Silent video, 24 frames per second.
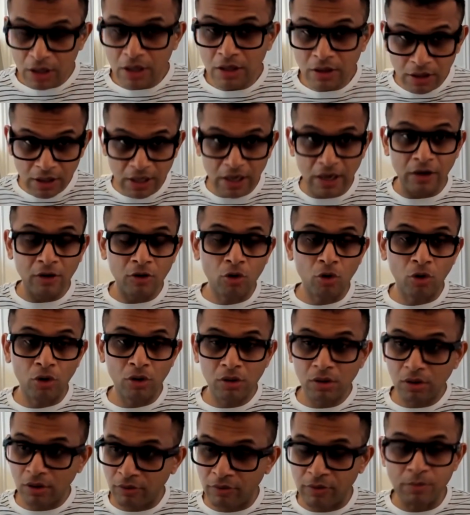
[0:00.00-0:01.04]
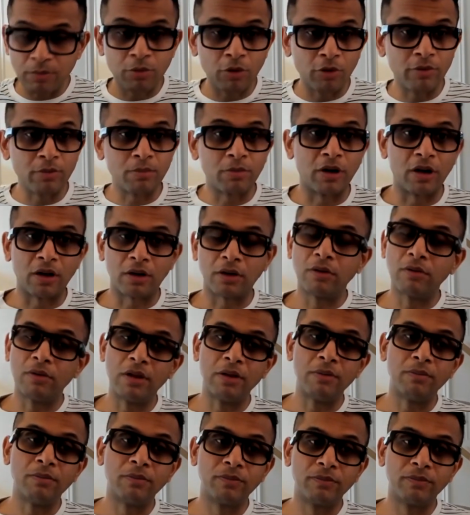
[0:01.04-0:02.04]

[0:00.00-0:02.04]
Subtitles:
in the end goal of improving productivity.